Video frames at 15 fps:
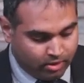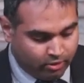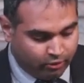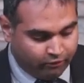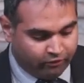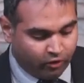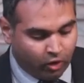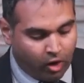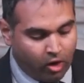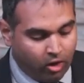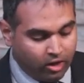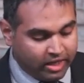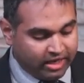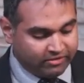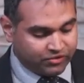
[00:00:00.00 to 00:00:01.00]
For
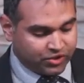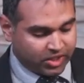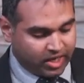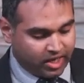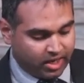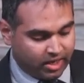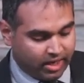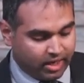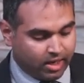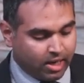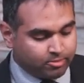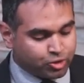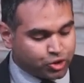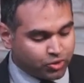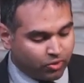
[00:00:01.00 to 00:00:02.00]
all have sinned and come
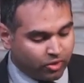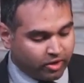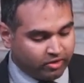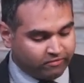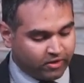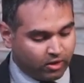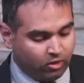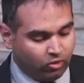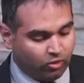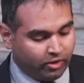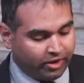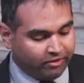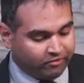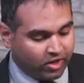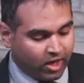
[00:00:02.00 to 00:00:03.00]
short of the glory
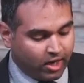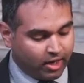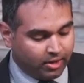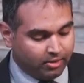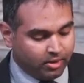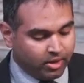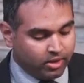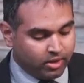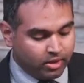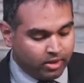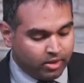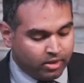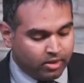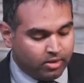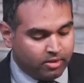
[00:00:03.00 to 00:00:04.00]
of God,
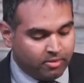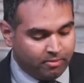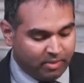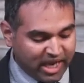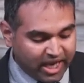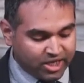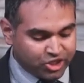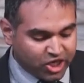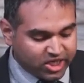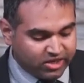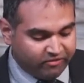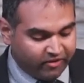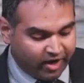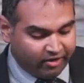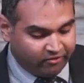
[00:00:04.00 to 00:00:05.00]
being
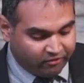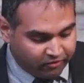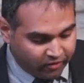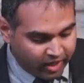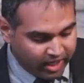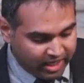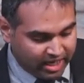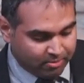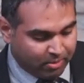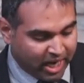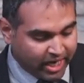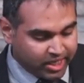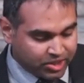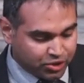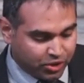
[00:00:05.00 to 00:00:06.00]
justified freely by
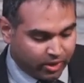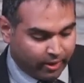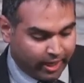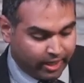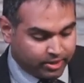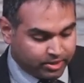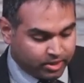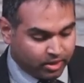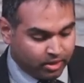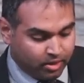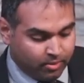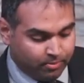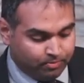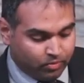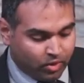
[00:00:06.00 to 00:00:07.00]
his grace
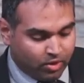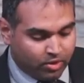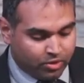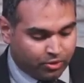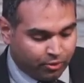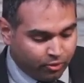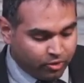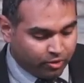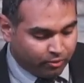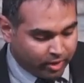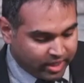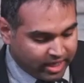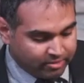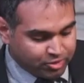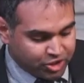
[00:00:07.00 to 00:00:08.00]
through the
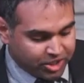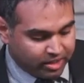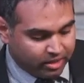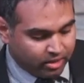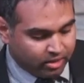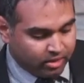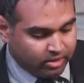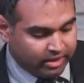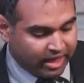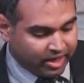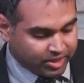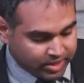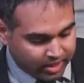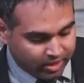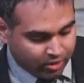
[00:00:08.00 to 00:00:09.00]
redemption that
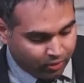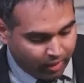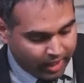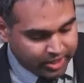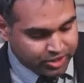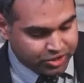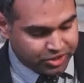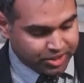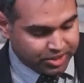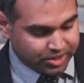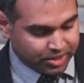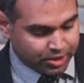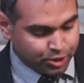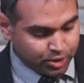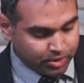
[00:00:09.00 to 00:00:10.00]
is in Christ
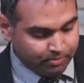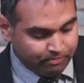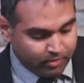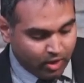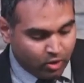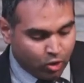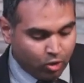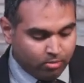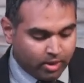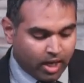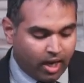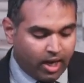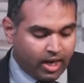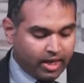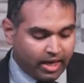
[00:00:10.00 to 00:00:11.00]
Jesus whom
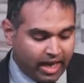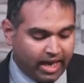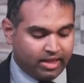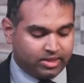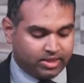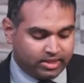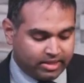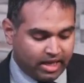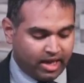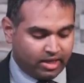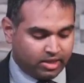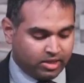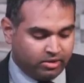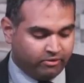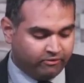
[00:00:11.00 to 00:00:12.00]
God hath
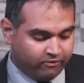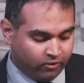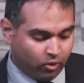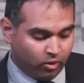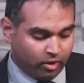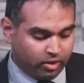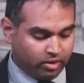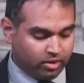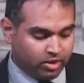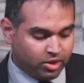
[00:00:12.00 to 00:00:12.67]
set forth